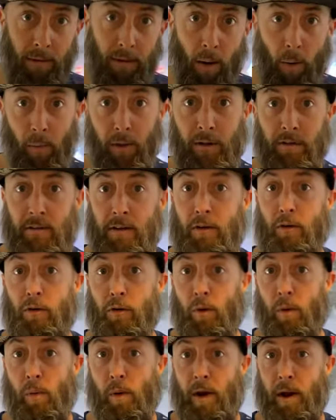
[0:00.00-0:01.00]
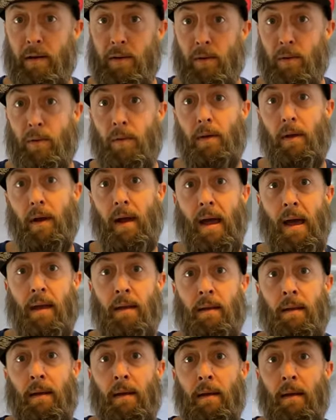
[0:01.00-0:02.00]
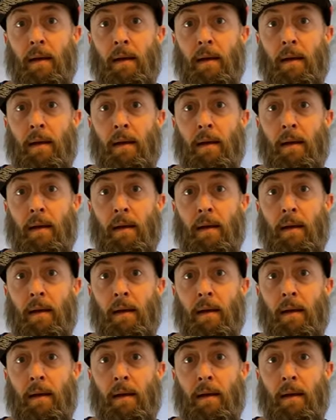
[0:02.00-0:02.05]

I will continue doing what I do, and